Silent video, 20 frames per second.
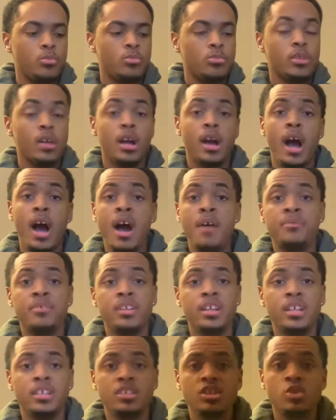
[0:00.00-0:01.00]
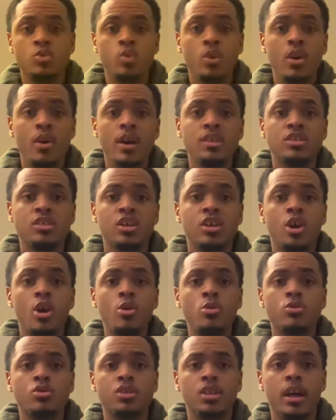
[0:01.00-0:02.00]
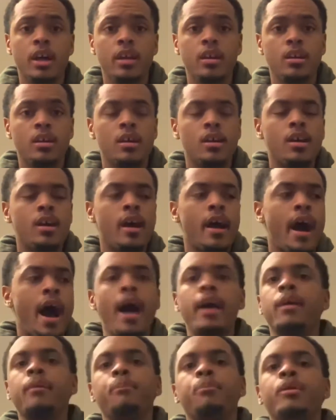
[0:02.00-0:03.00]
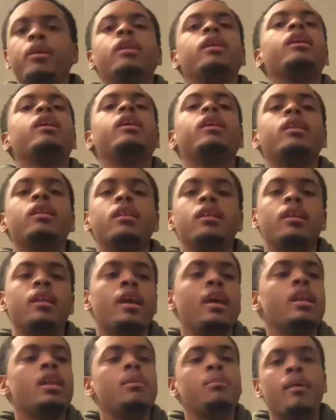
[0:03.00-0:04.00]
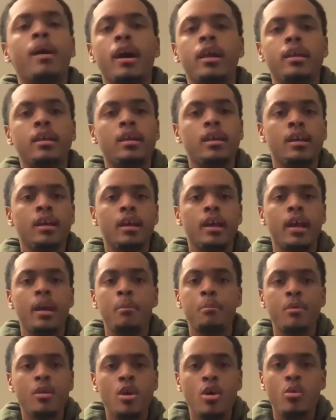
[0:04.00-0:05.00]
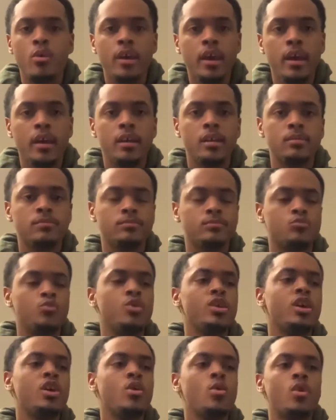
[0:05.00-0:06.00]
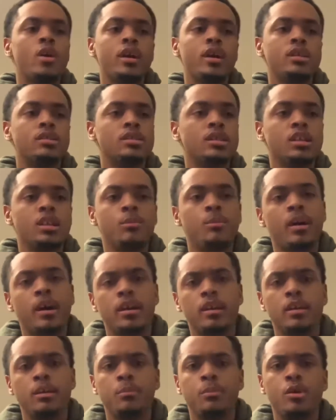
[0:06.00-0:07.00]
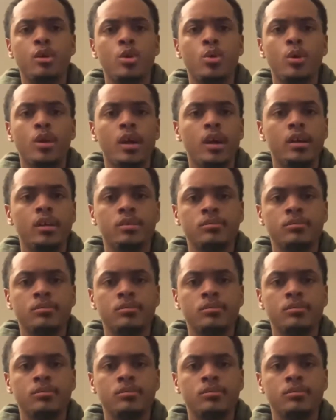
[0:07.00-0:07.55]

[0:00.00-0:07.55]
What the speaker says: confidence as well as a coach. Like, I can put in anybody and be okay. We can go against anybody and be okay.